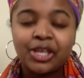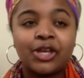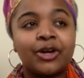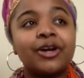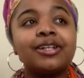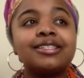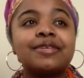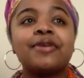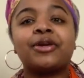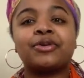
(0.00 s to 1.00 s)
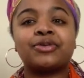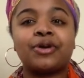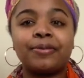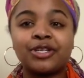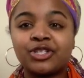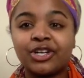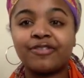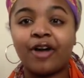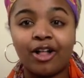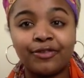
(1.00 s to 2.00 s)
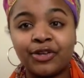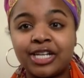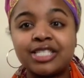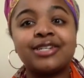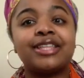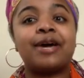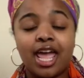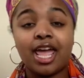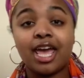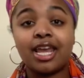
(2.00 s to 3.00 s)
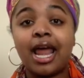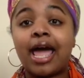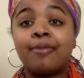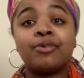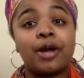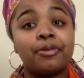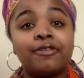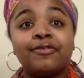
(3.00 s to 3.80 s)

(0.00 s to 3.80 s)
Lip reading: your girl is in medical school. I'm not sure if all of you guys know that. And I am prepping